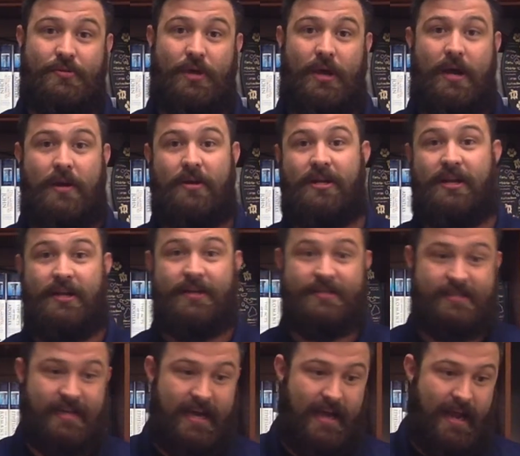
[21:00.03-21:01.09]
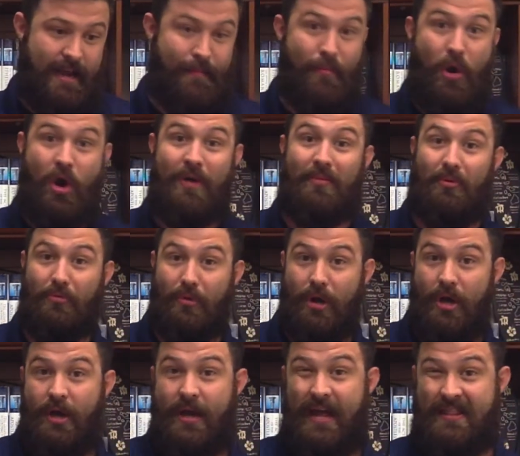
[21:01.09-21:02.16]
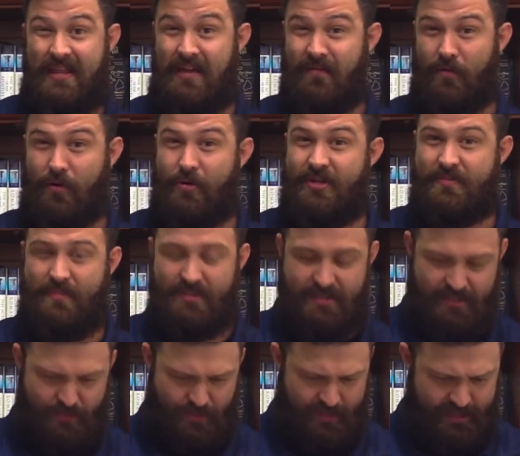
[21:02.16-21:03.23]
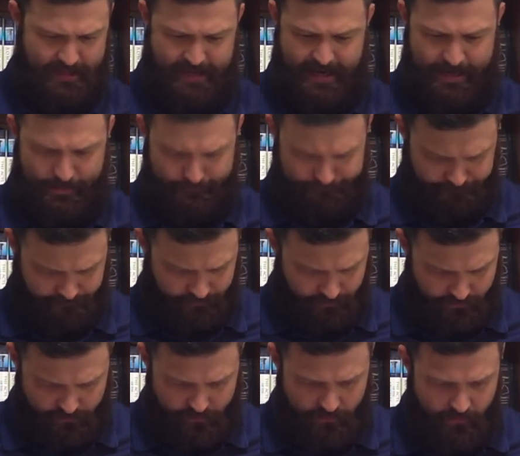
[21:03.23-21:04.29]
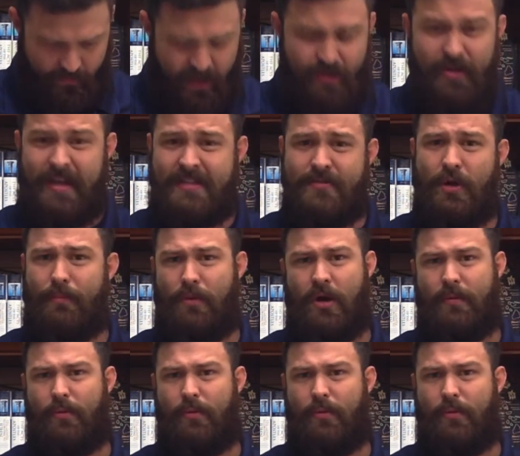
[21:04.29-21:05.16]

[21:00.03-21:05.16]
our kids got a marble run, I think for Christmas is when they got it. You guys know what a marble